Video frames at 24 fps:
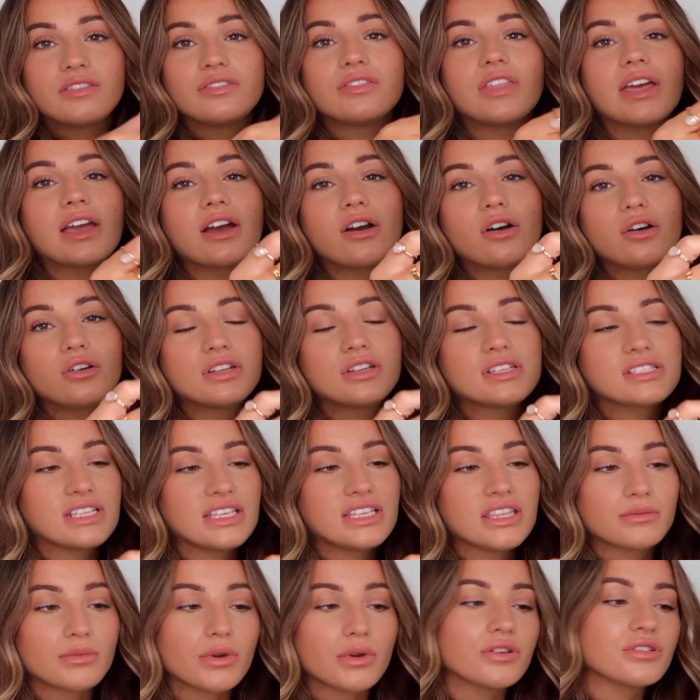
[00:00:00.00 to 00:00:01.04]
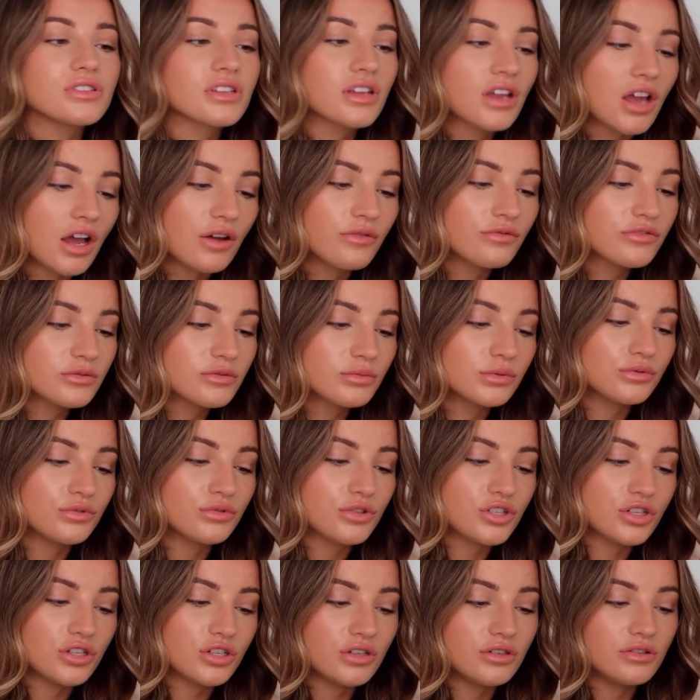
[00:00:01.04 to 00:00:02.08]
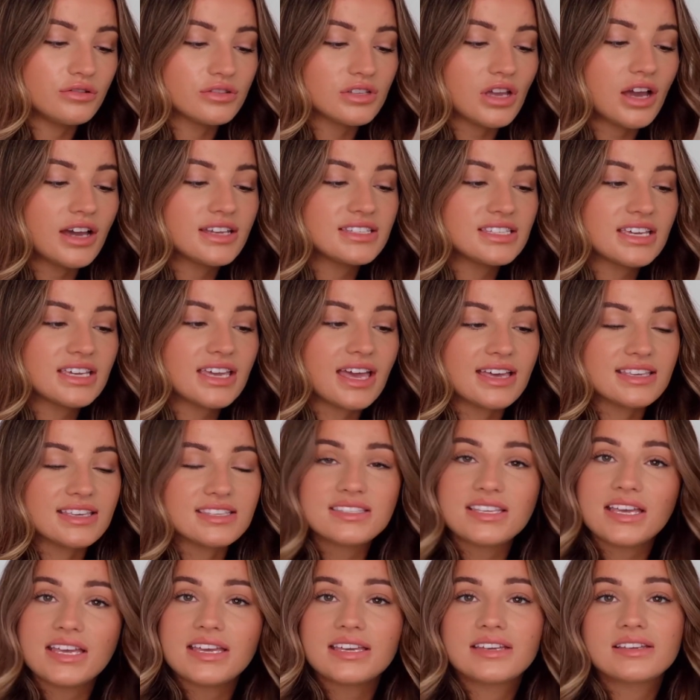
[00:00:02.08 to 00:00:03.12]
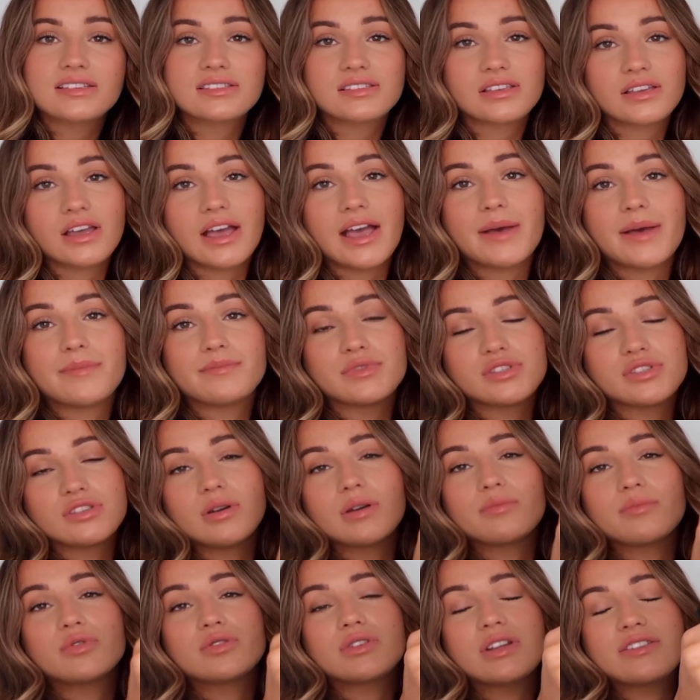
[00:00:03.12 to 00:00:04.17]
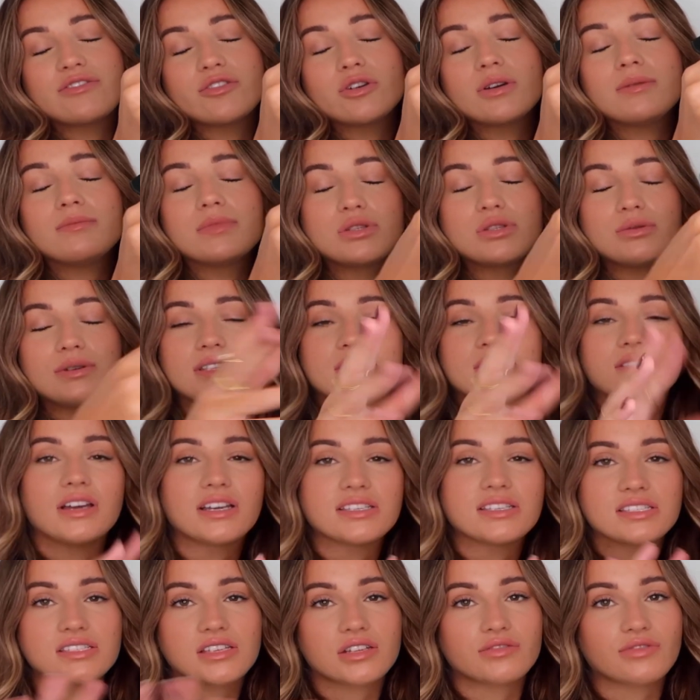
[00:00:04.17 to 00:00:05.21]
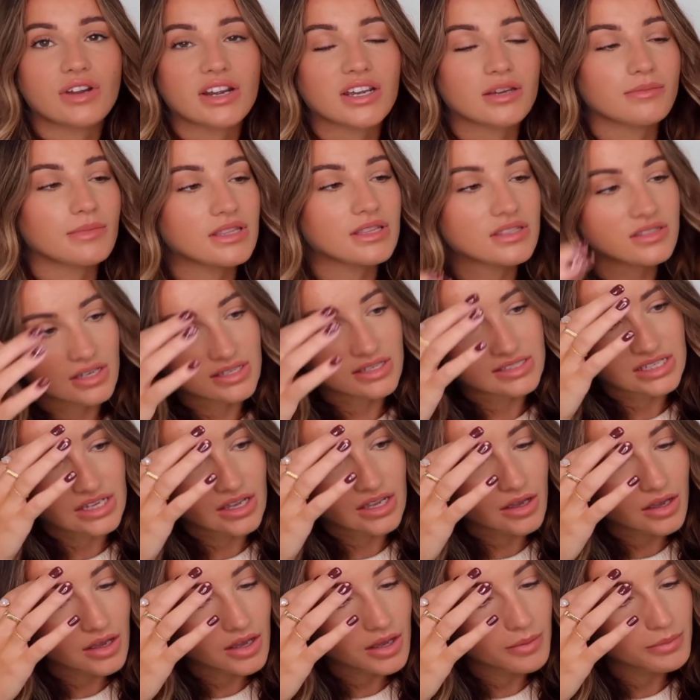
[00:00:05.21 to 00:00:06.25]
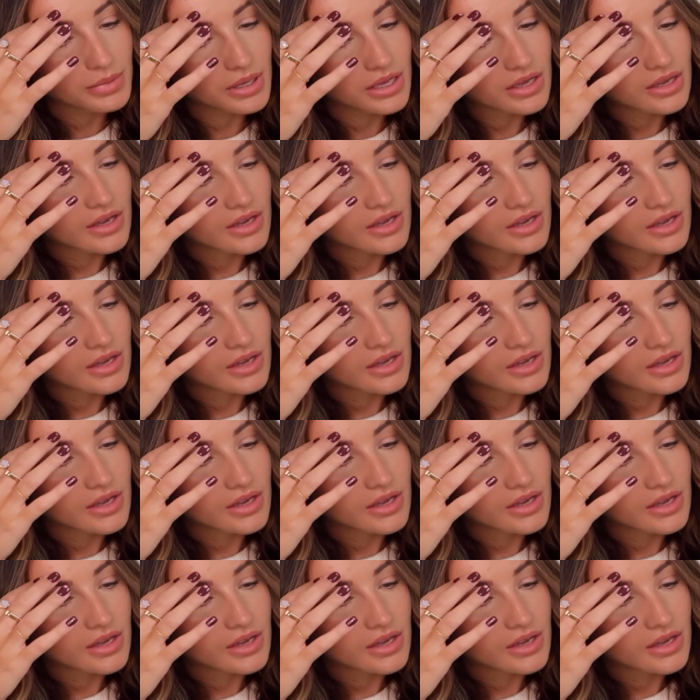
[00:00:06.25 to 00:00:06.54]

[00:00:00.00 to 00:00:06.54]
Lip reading: They are honestly the most comfortable shoes. I did get a 6, so I would, if you're in between sizes, I'd recommend sizing up.